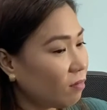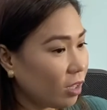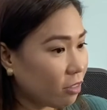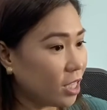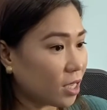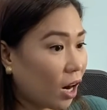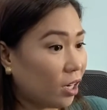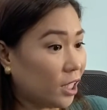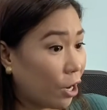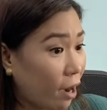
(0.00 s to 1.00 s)
These
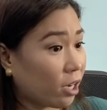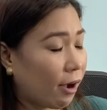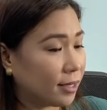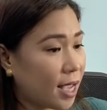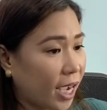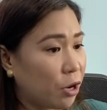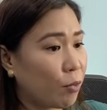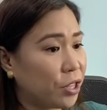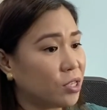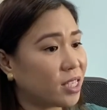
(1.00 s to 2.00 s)
are direct contact. And
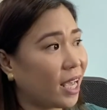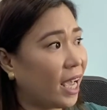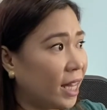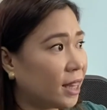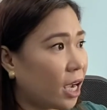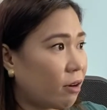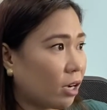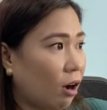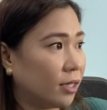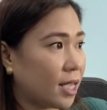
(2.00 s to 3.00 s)
when you say
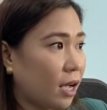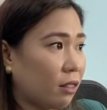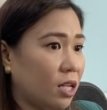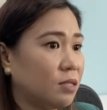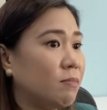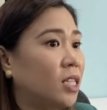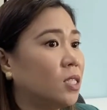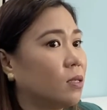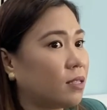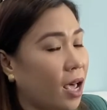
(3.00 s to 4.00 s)
indirect contact, this
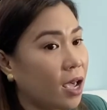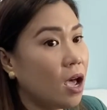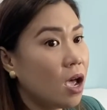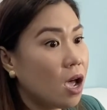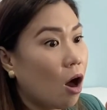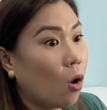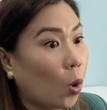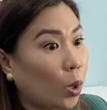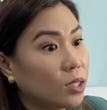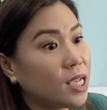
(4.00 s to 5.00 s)
means to say
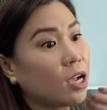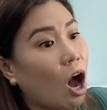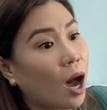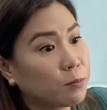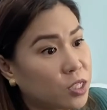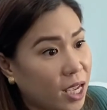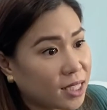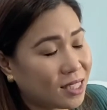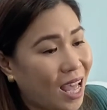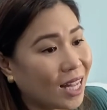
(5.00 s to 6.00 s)
holding
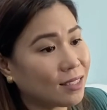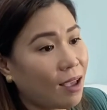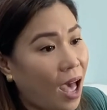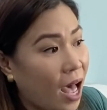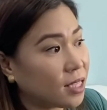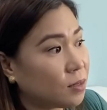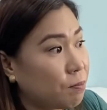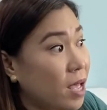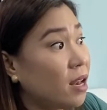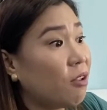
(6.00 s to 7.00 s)
objects that has
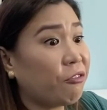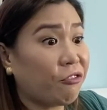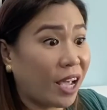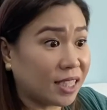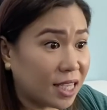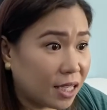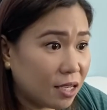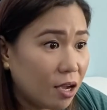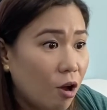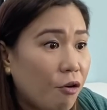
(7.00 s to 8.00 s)
been infected
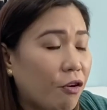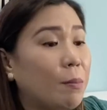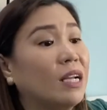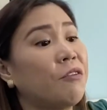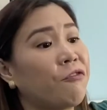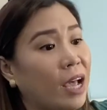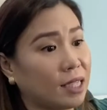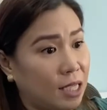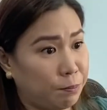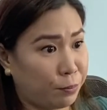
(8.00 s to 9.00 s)
from an
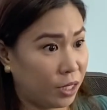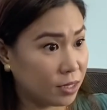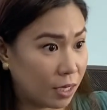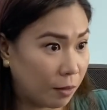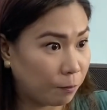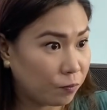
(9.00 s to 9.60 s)
infected person.